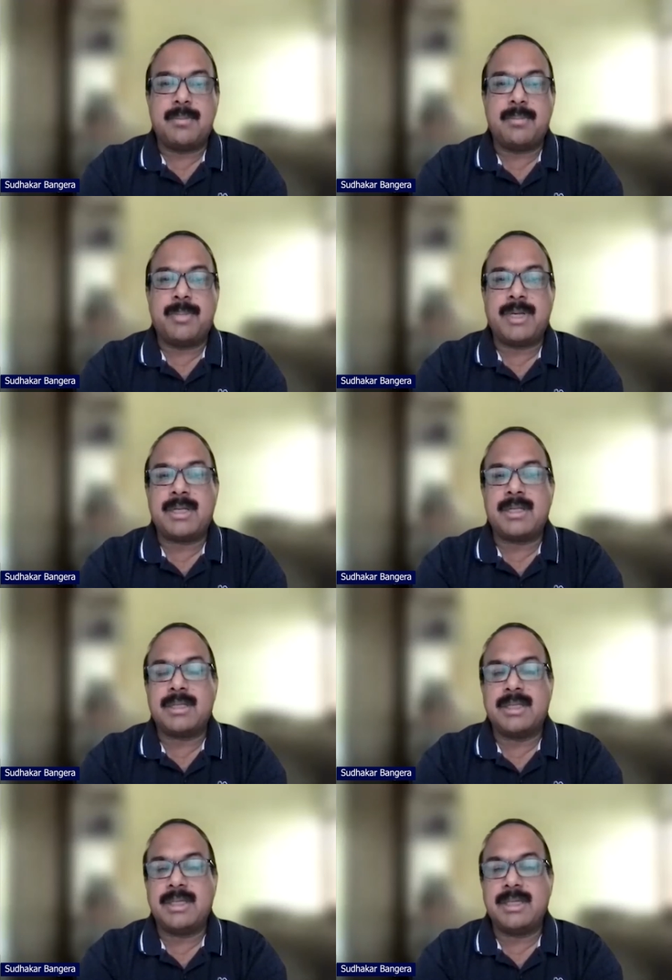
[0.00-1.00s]
But
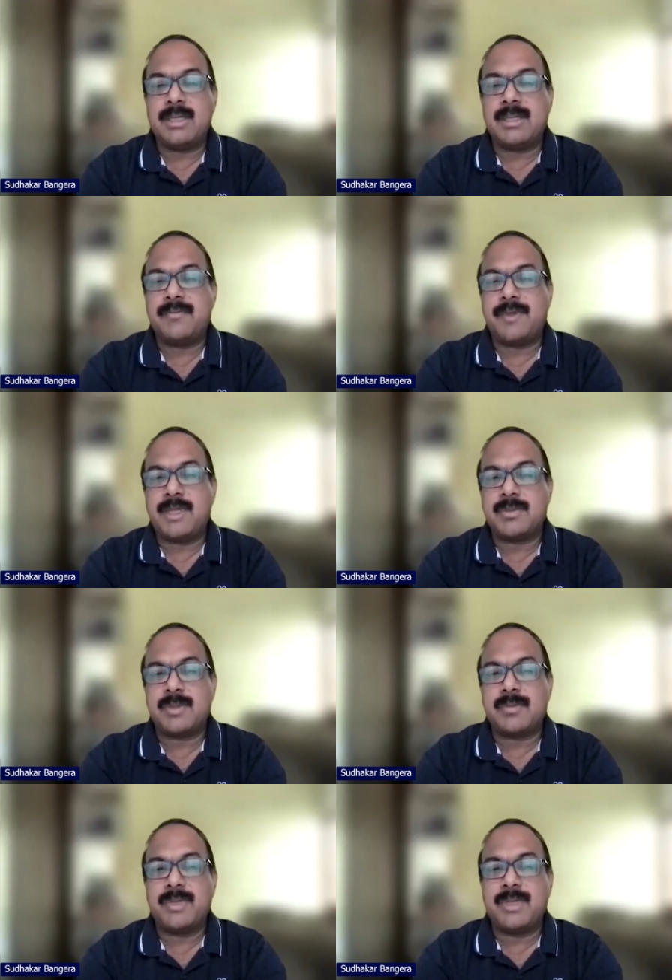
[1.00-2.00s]
here in phase
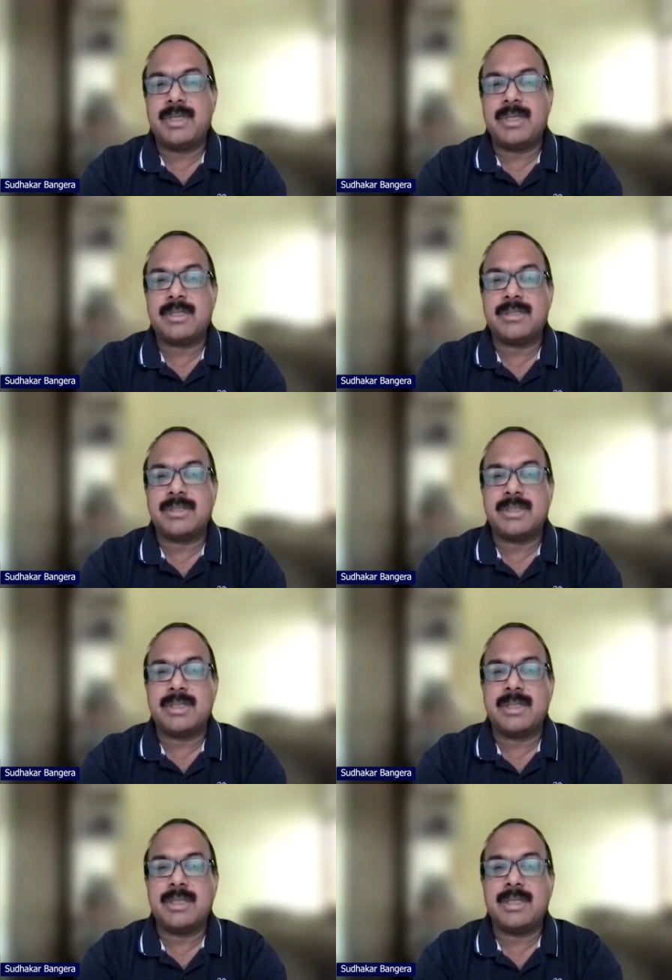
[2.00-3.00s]
one, we uh,
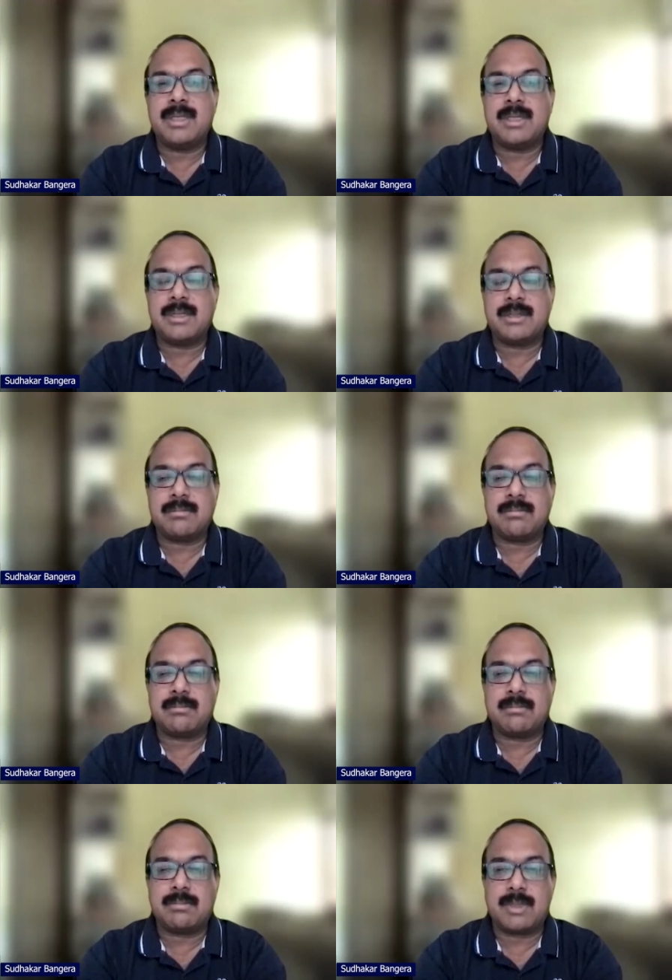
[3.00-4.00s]
generally um,
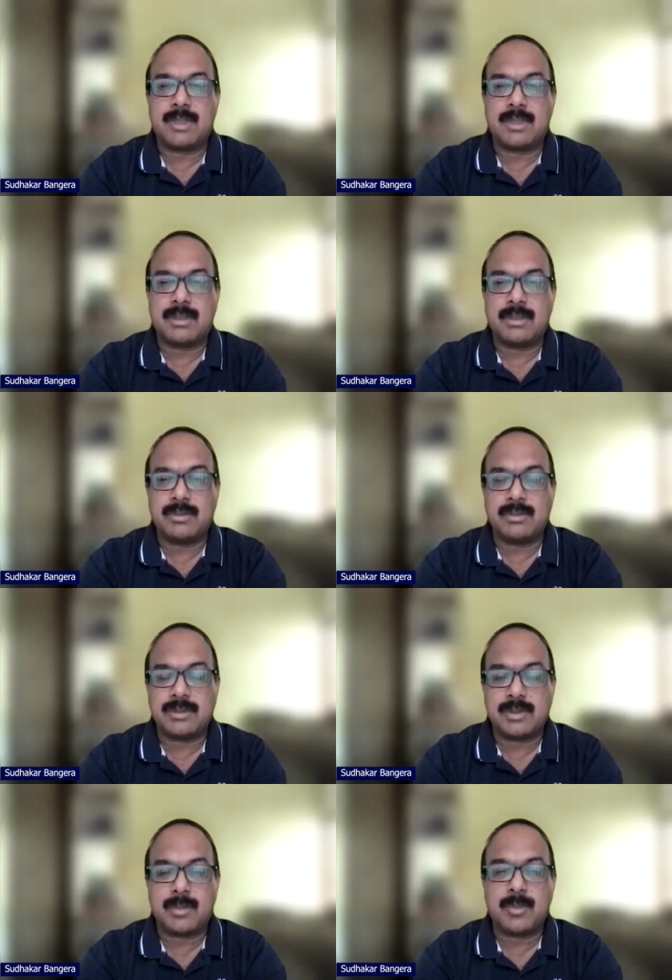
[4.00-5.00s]

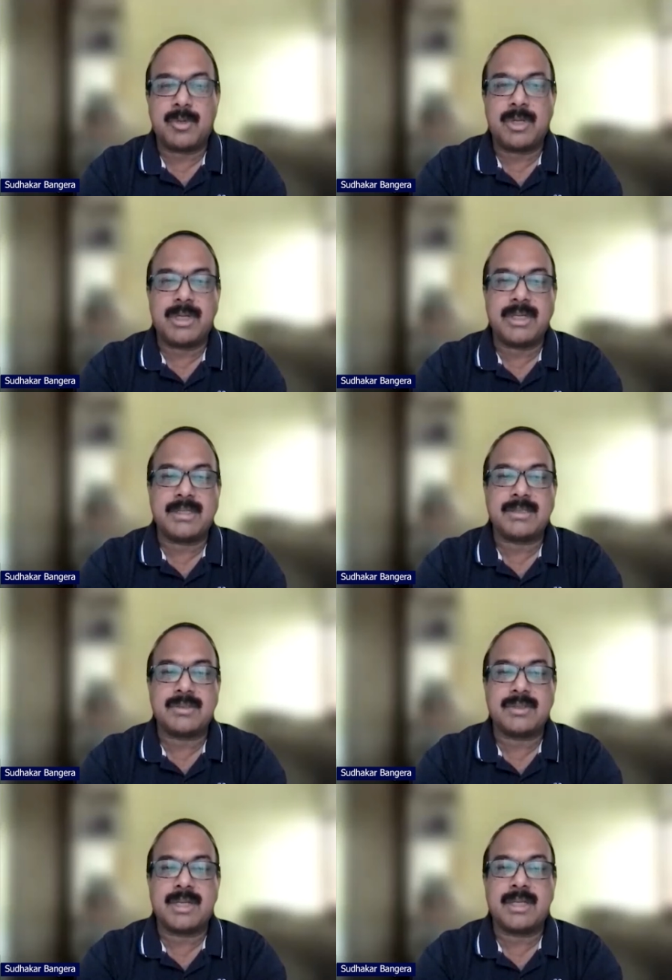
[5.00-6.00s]
use normal volunteers
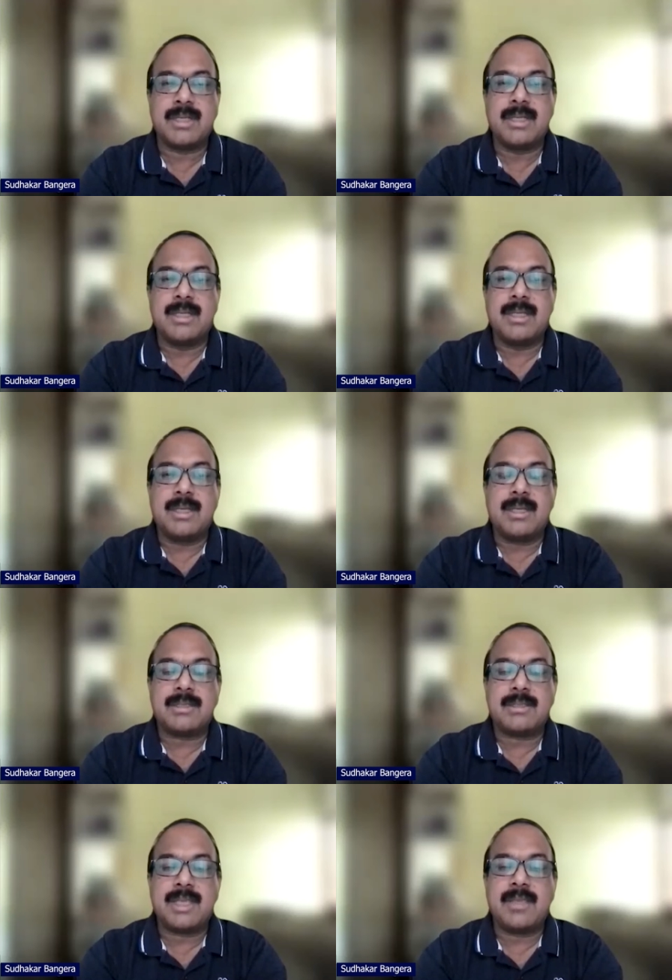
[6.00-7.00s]
so that a
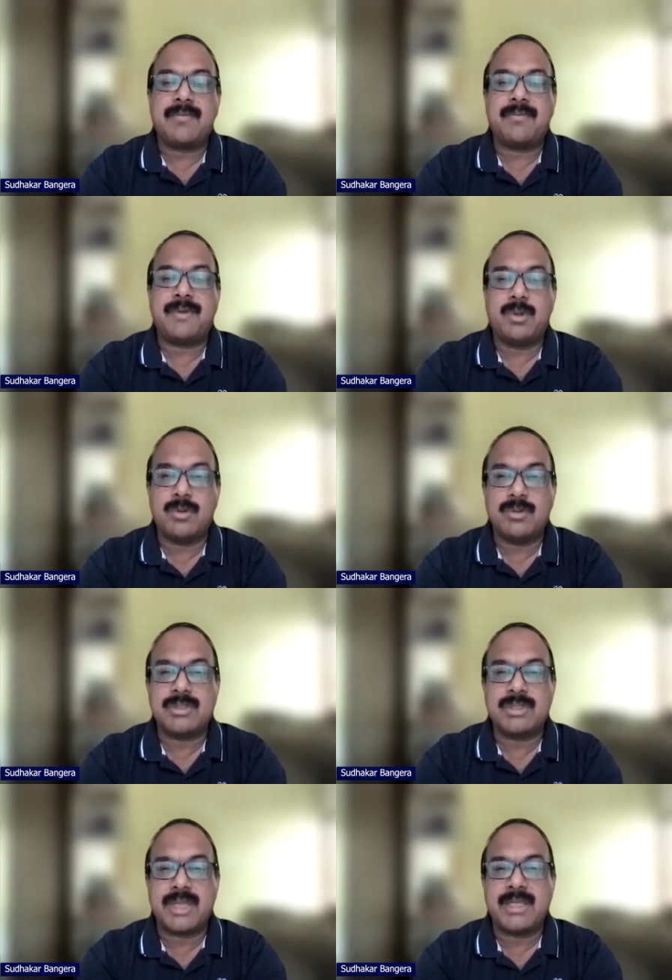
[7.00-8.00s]
safe dose
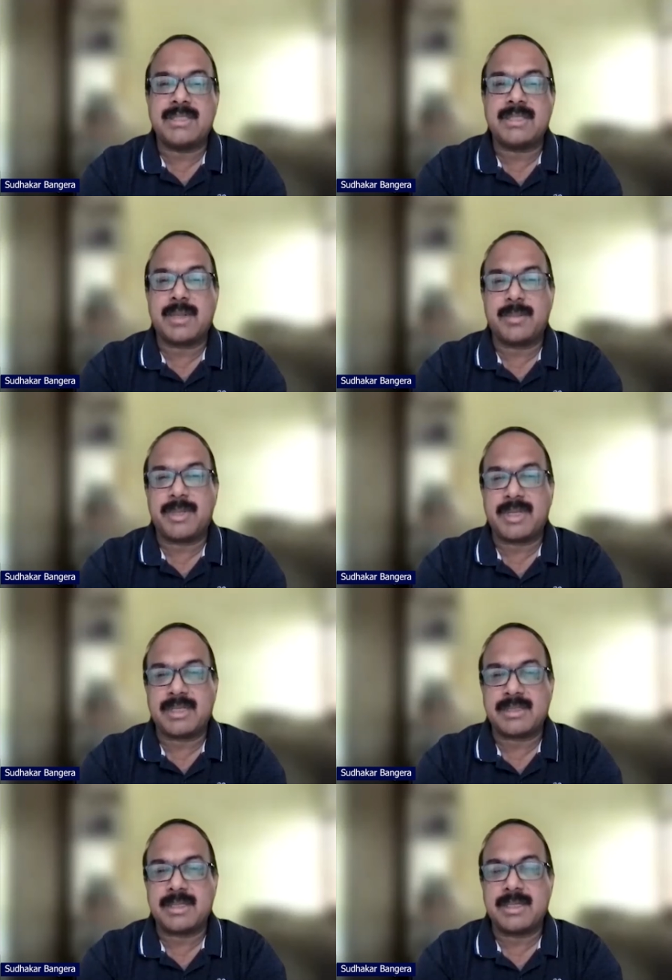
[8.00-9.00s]
range can be
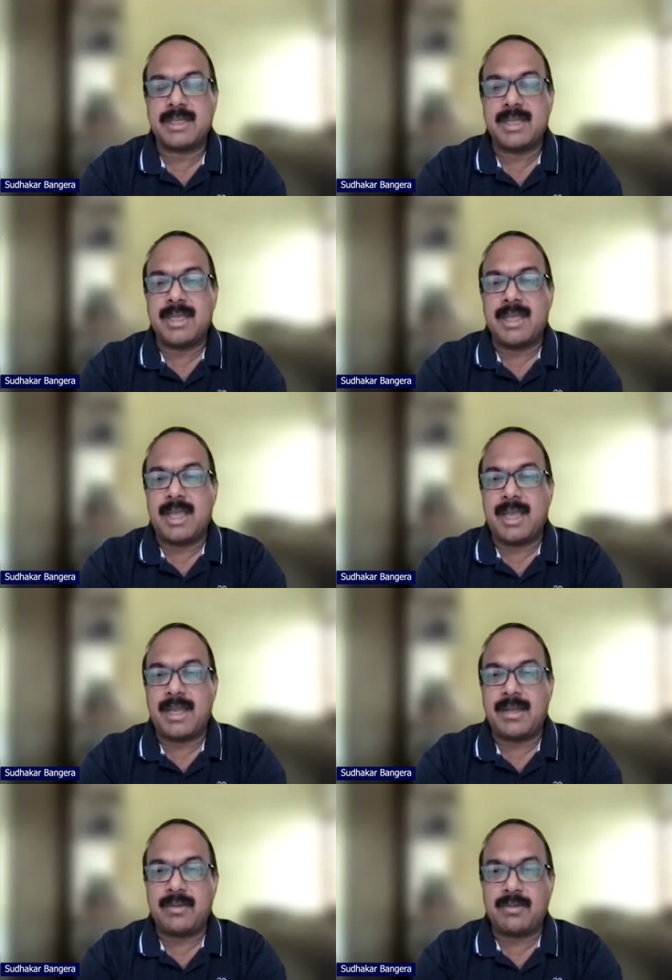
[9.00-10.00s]
tested
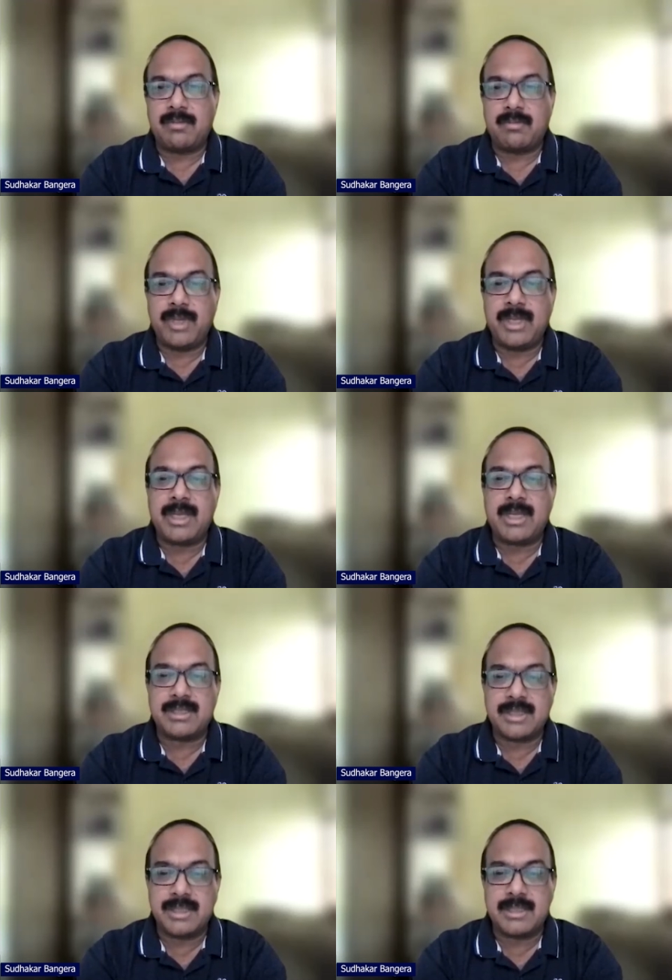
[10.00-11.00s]
and we can
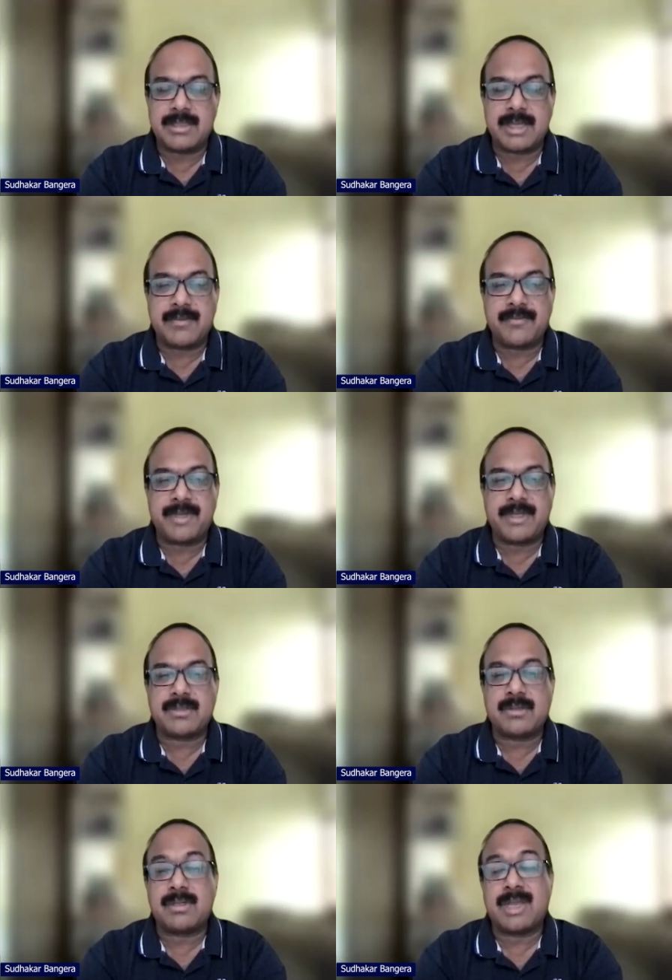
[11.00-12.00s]
see the side effects
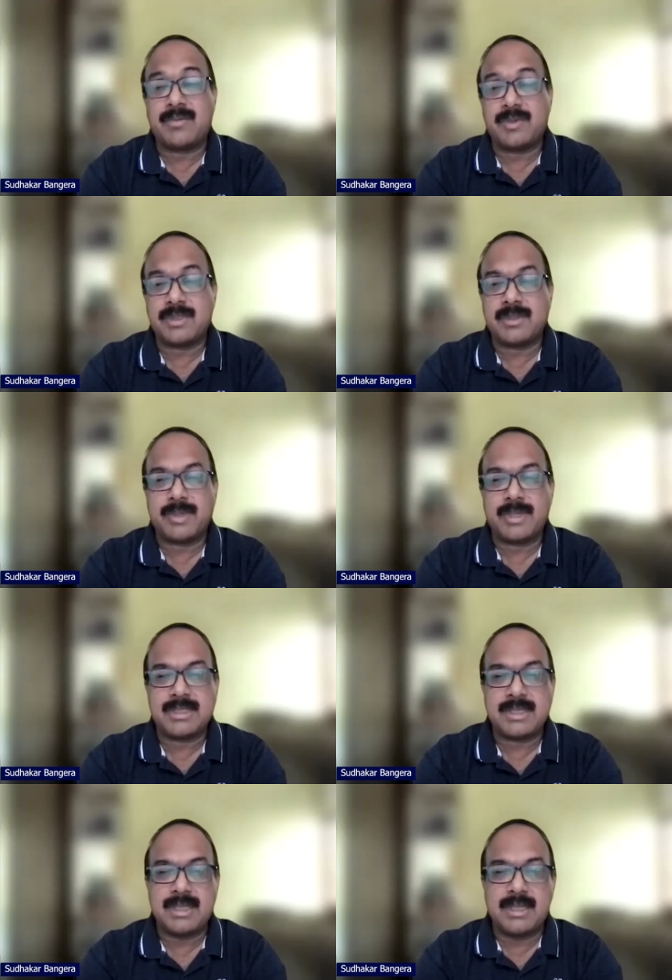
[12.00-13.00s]
or adverse events